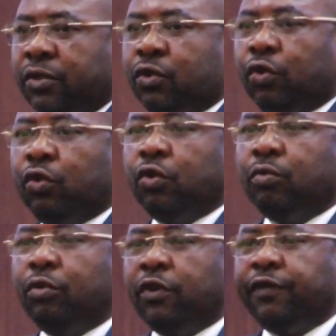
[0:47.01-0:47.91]
to
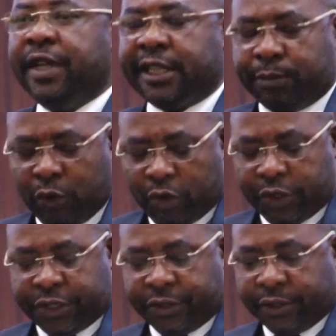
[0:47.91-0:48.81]
move this
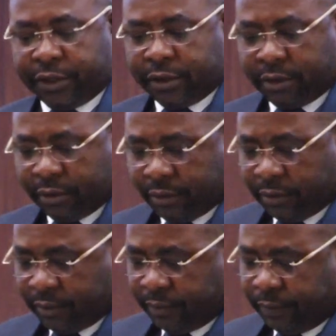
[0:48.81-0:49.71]
motion
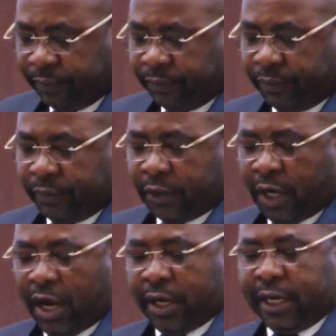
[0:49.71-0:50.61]

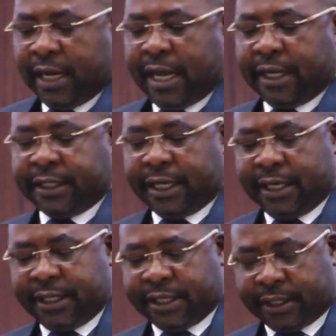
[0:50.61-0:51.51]
on the
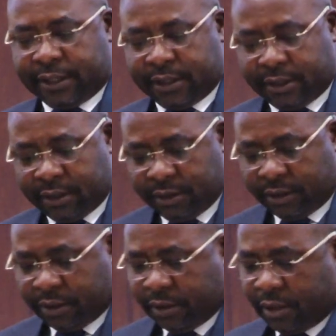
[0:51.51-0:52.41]
extension
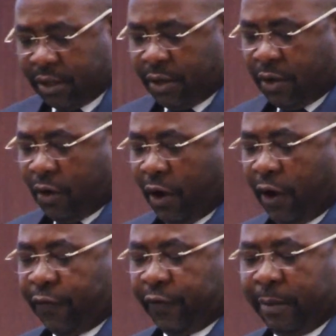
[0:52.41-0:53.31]

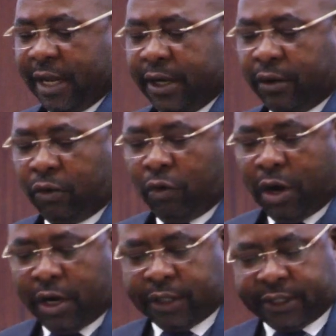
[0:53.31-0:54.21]
of remedial
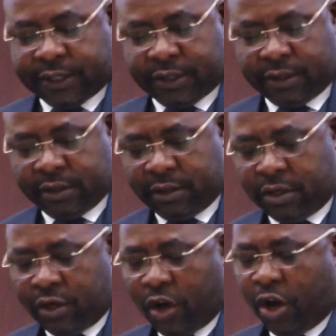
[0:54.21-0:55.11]
works
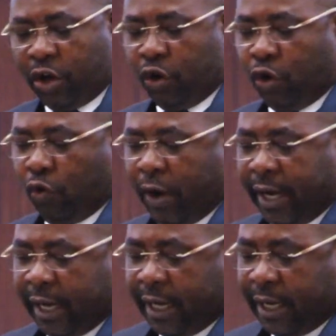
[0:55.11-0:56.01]
on
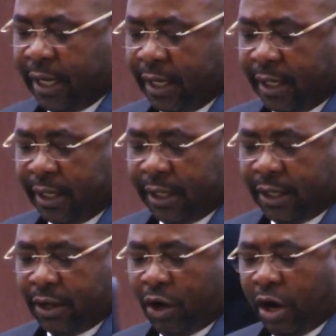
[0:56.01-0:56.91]
Owerri,
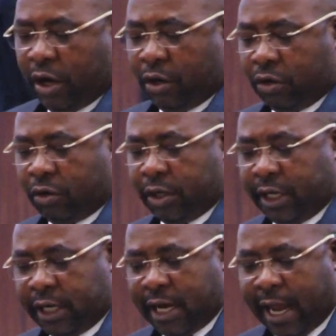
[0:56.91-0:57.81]

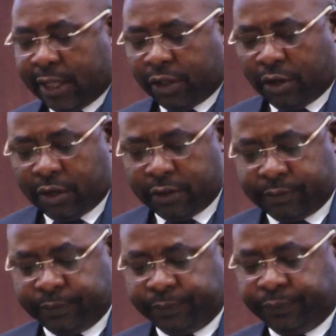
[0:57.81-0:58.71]
Olo, Idato,
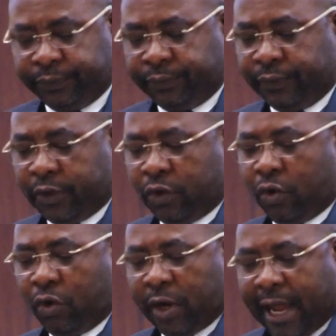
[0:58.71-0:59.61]

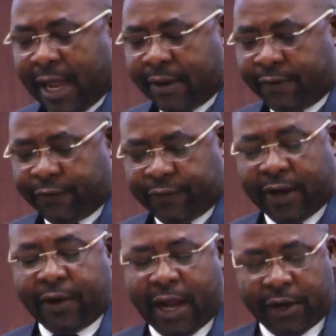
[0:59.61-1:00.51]
Oga
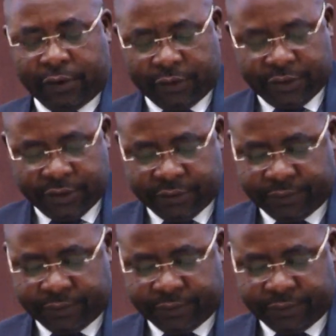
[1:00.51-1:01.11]
Federal Road.